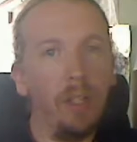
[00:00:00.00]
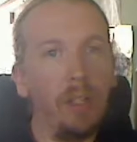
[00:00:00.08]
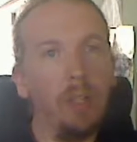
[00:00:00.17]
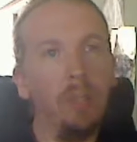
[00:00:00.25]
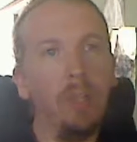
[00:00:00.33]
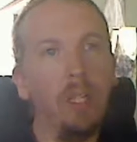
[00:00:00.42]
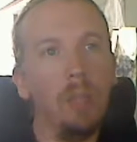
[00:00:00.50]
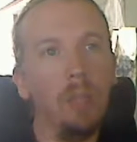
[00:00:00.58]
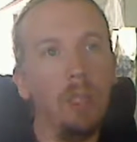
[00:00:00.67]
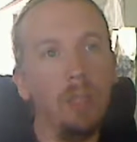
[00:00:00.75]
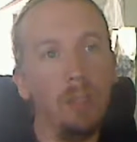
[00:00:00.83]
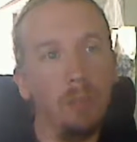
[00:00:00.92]
complaint
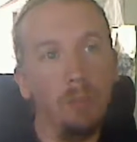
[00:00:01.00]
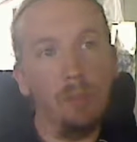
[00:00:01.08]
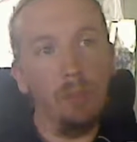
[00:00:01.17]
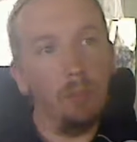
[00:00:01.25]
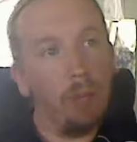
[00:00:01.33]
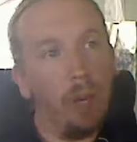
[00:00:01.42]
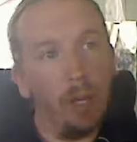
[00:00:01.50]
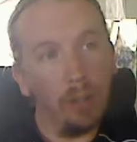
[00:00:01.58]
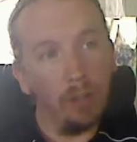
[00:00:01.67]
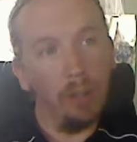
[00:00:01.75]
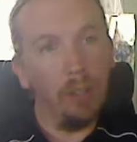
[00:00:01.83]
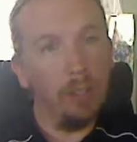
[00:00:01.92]
about his pot
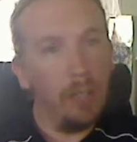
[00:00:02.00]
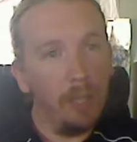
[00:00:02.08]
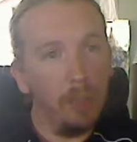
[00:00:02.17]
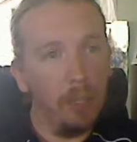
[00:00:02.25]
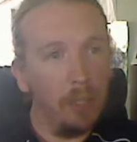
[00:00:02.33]
growing neighbor.